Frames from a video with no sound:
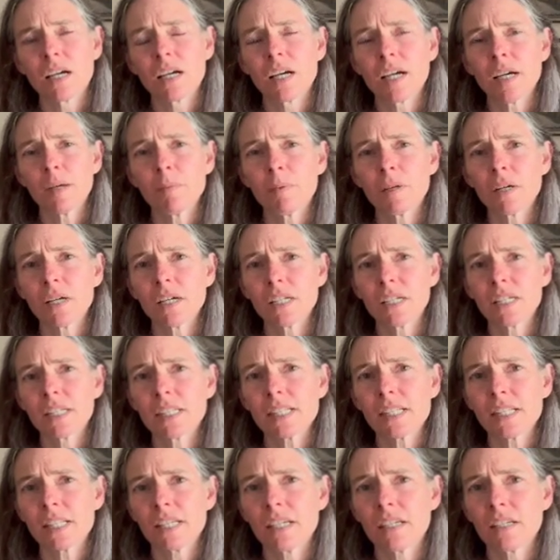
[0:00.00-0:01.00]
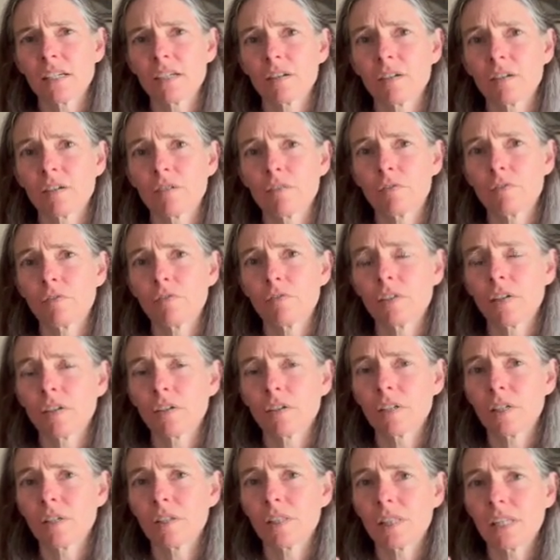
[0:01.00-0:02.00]
I bought a skein of
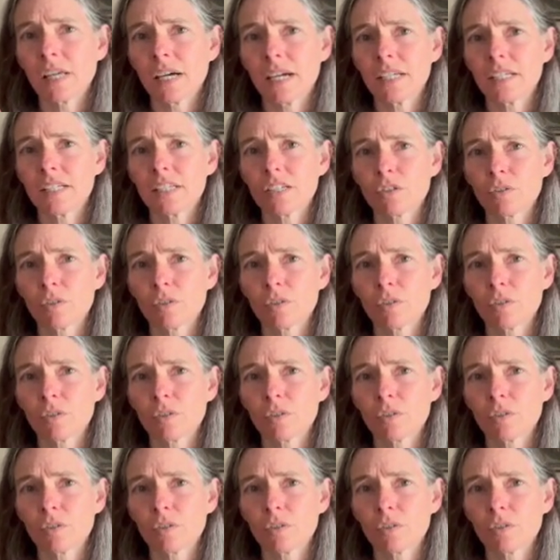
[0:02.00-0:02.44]
very light